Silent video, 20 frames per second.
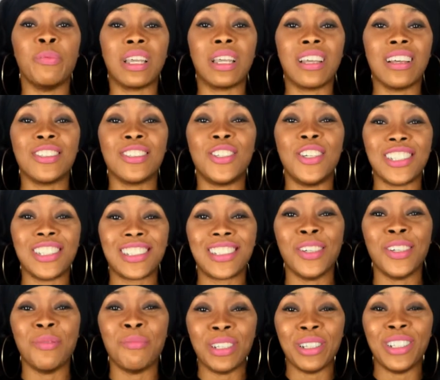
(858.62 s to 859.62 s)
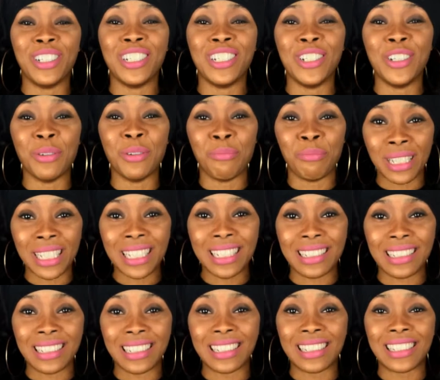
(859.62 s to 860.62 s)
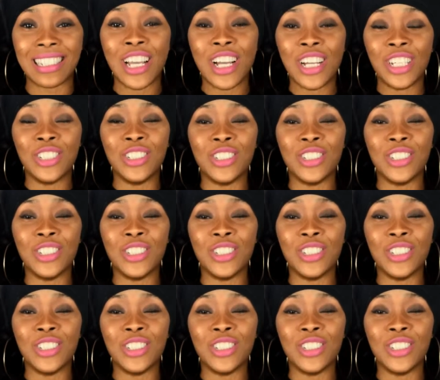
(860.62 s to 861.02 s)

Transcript: because you're still building your business,